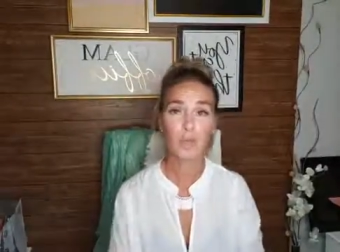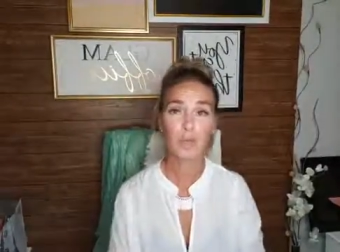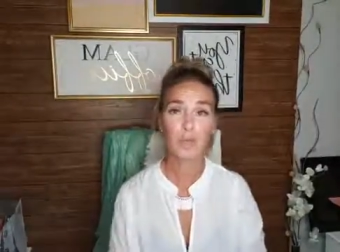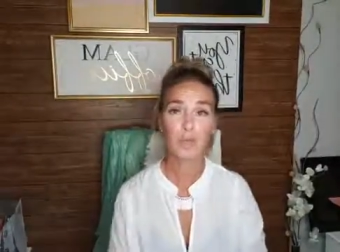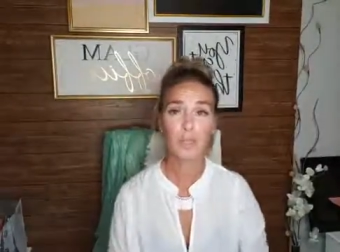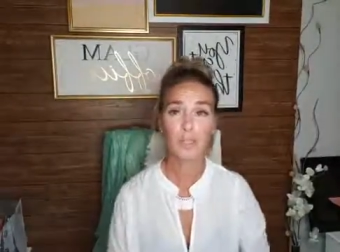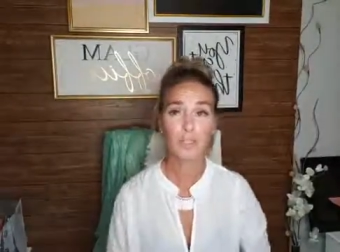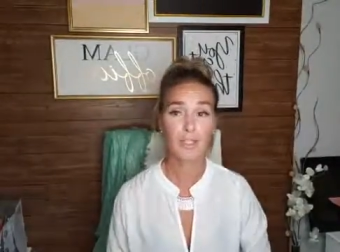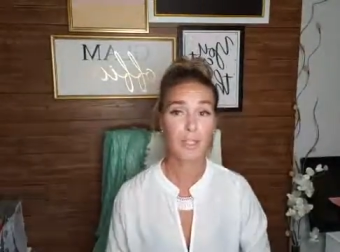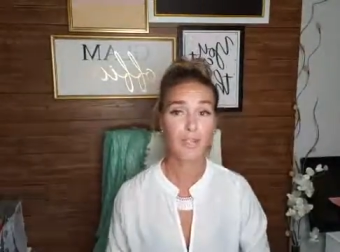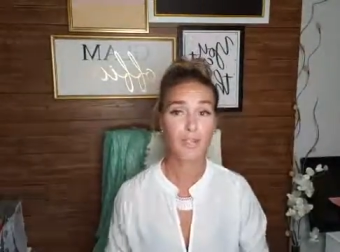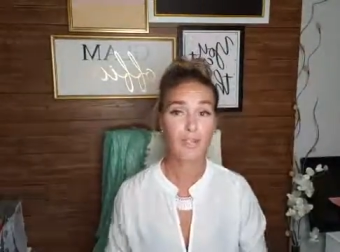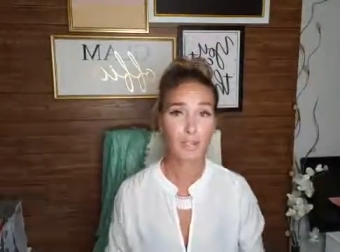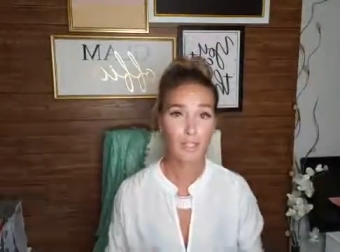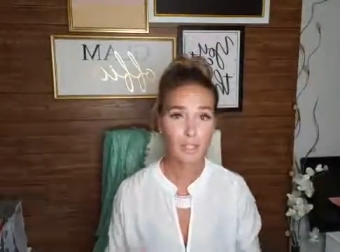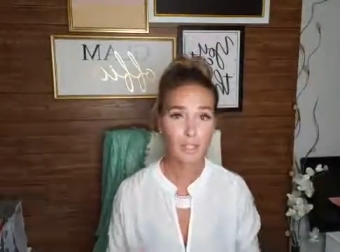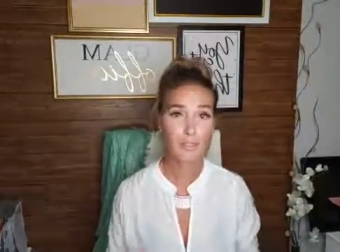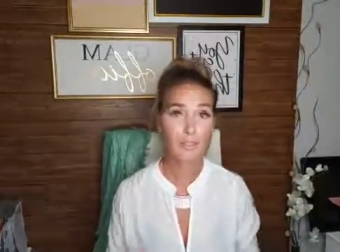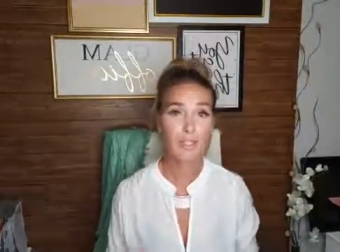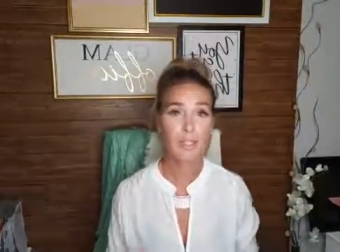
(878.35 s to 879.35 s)
because I
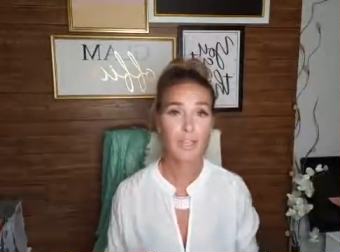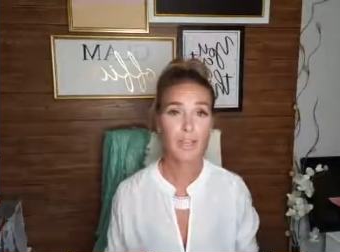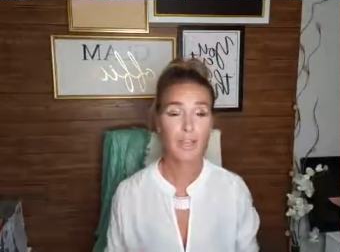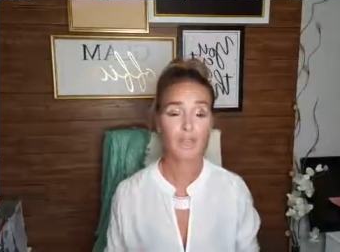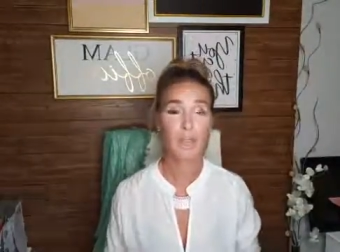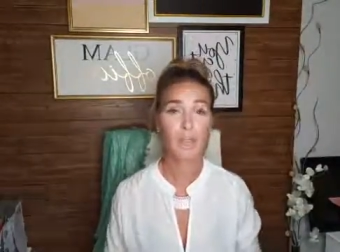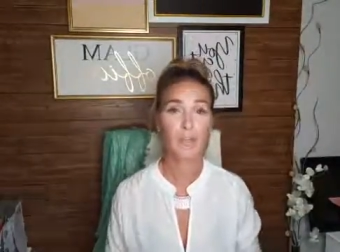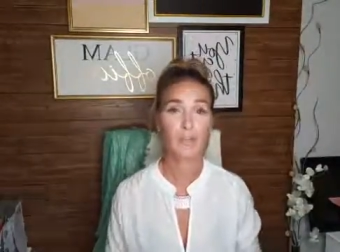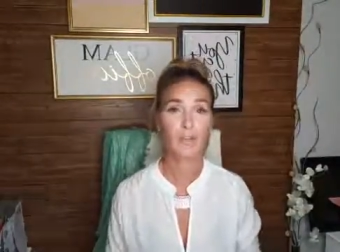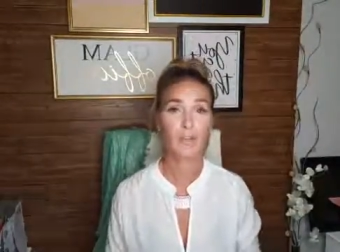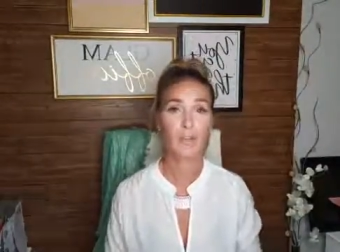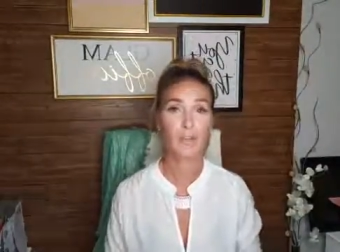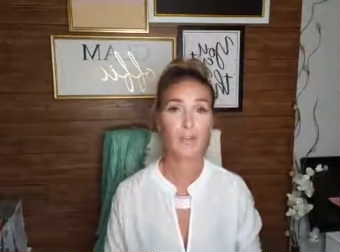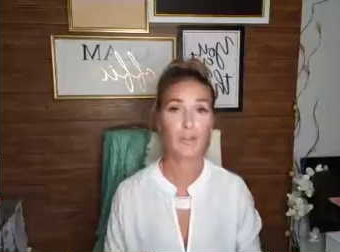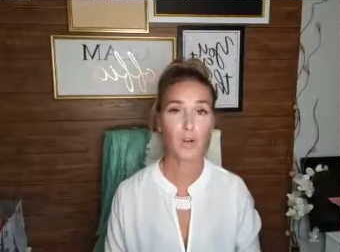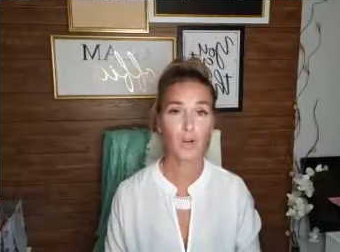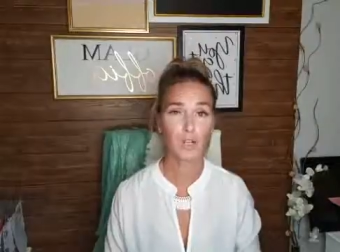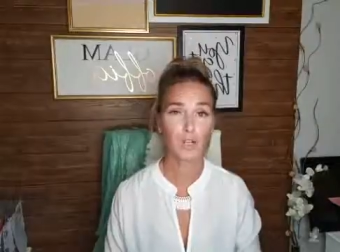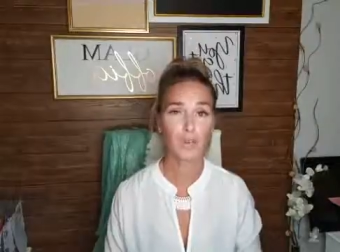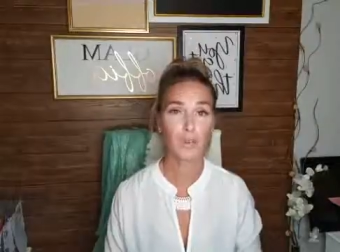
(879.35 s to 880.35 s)
literally have been
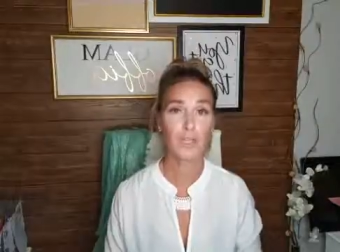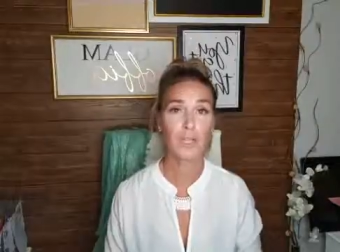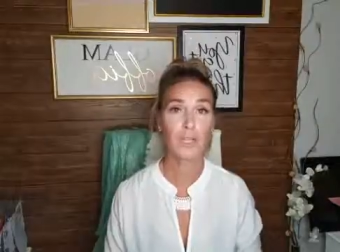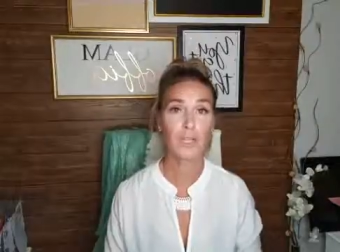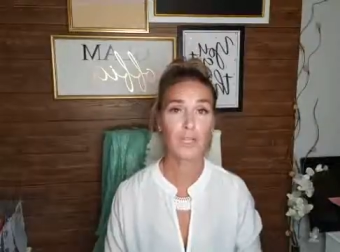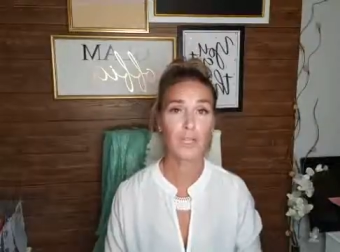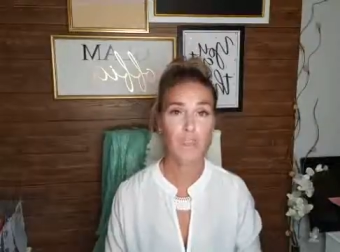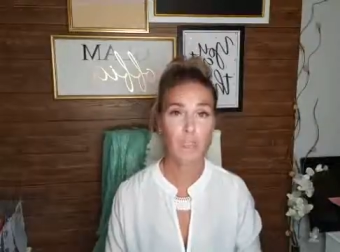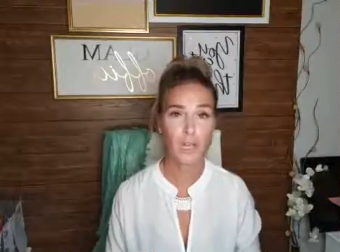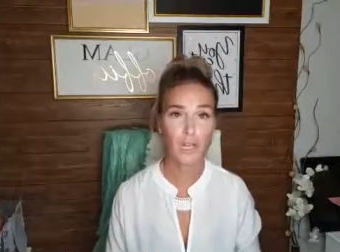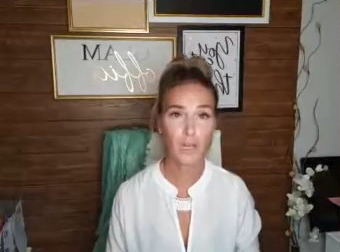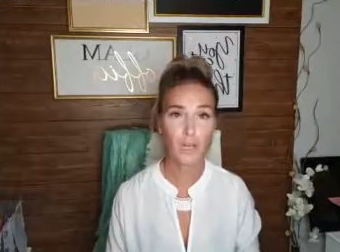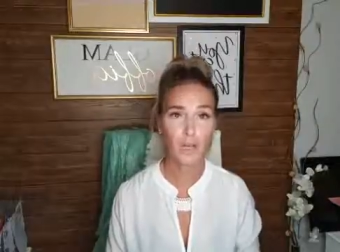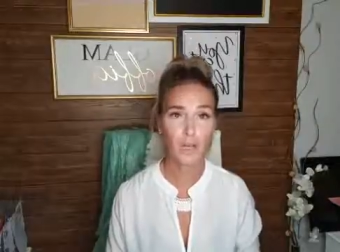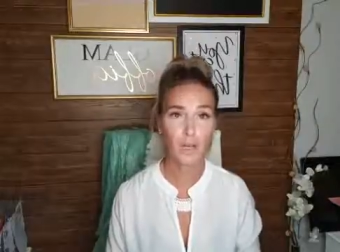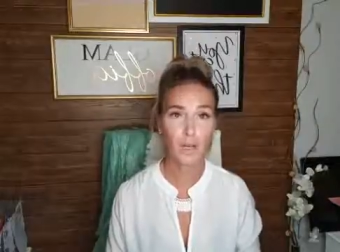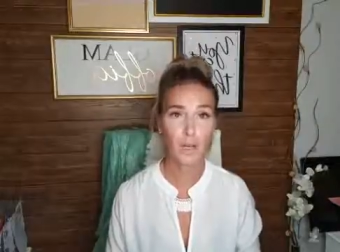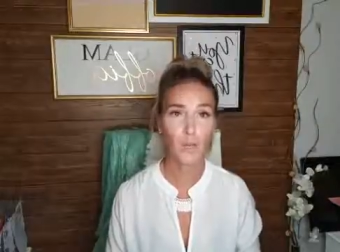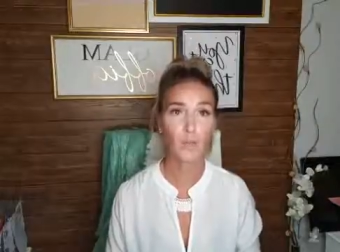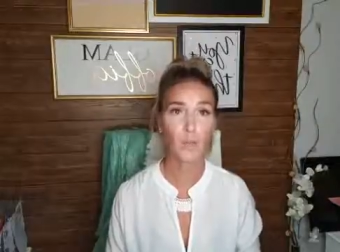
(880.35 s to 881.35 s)
following and checking
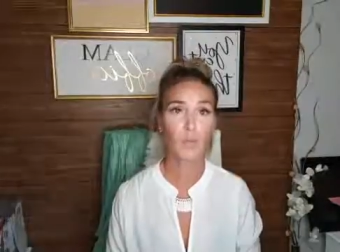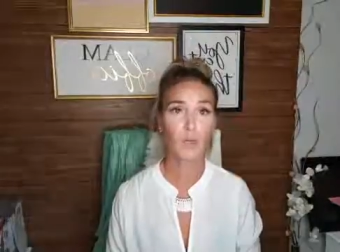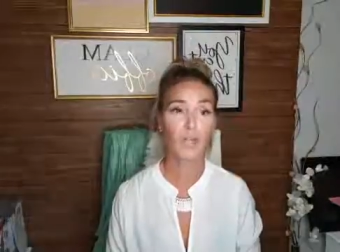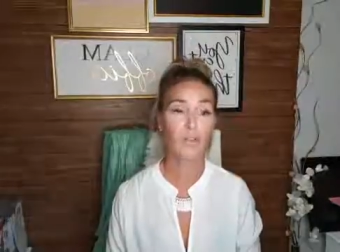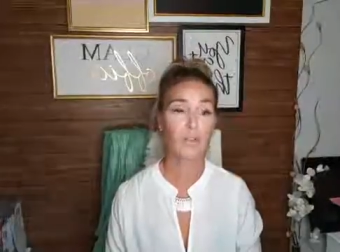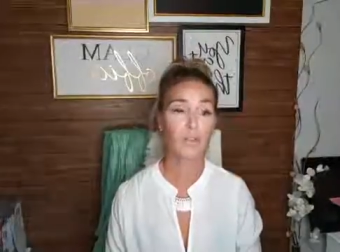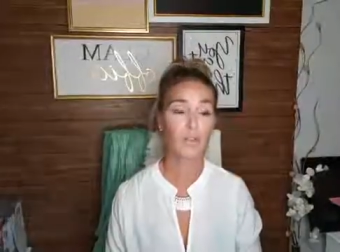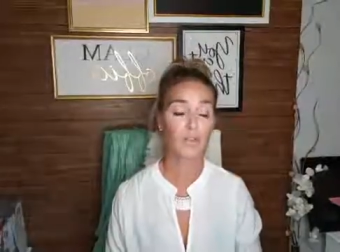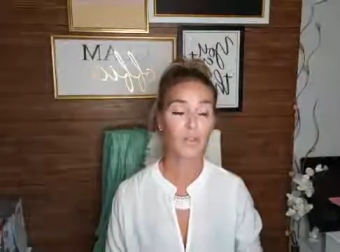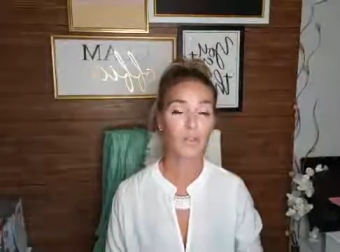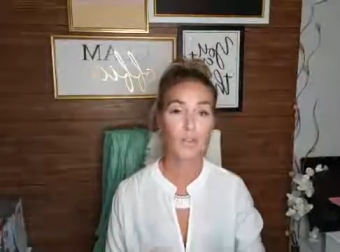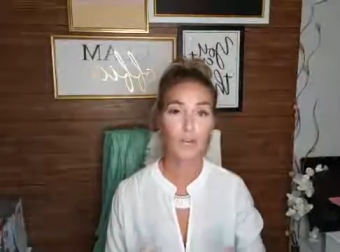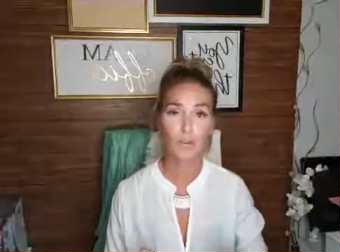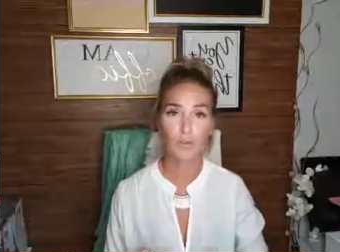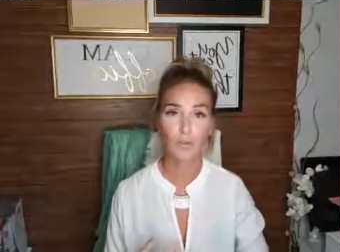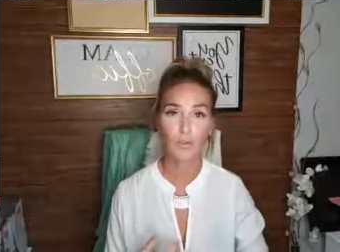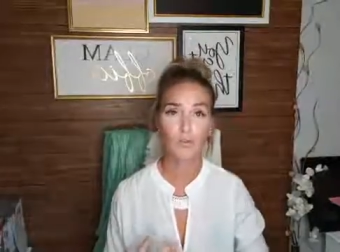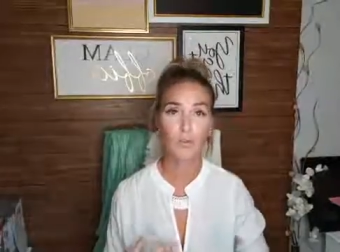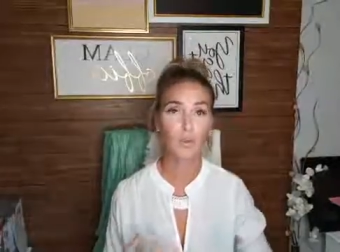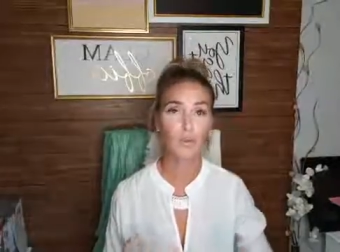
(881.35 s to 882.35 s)
up with your
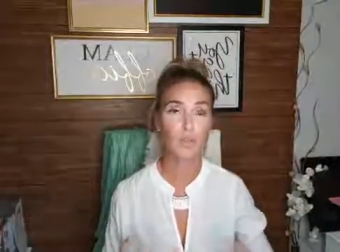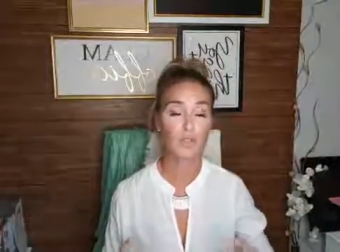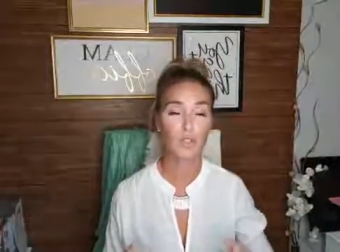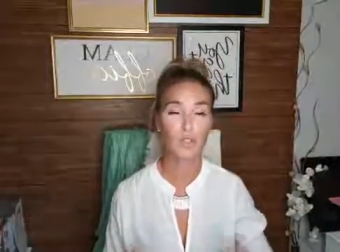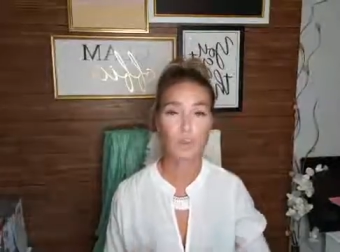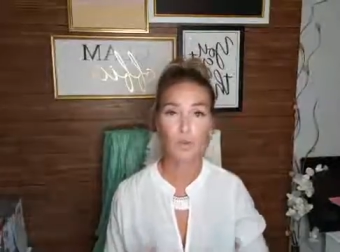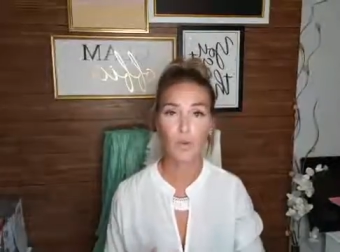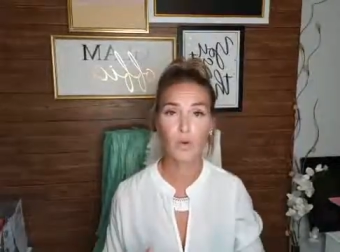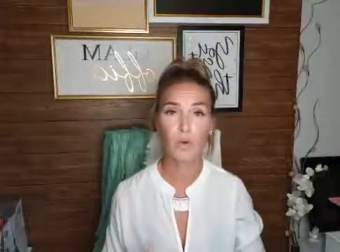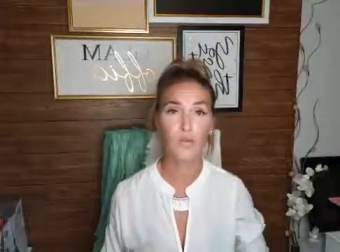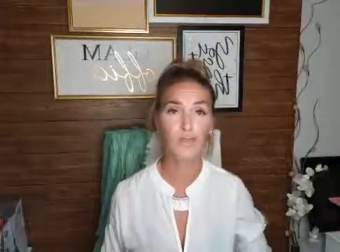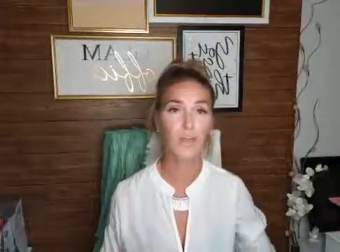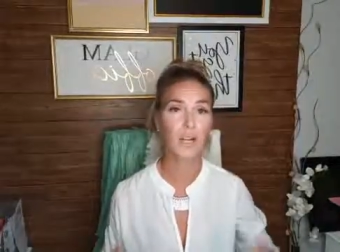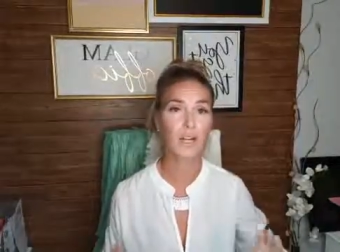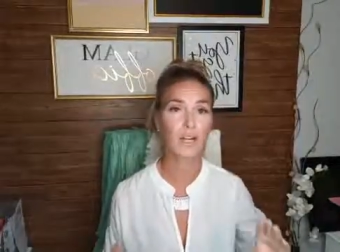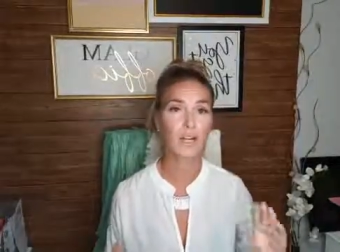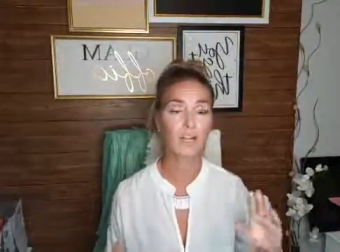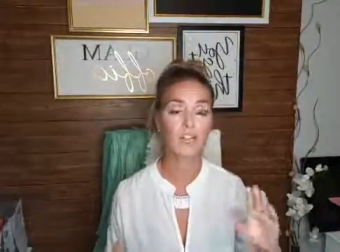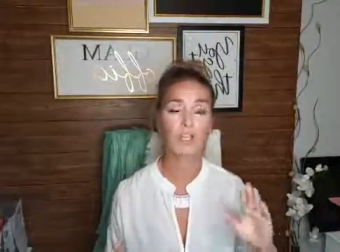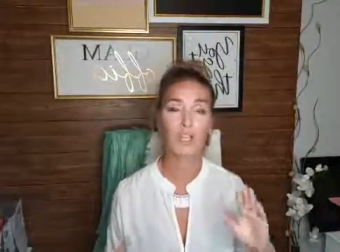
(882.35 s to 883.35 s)
cover photos, your
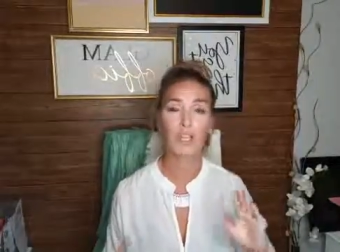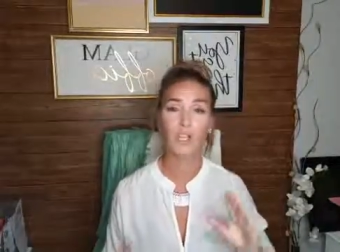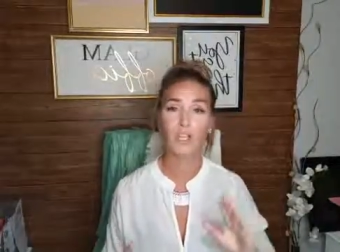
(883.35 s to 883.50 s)
profiles,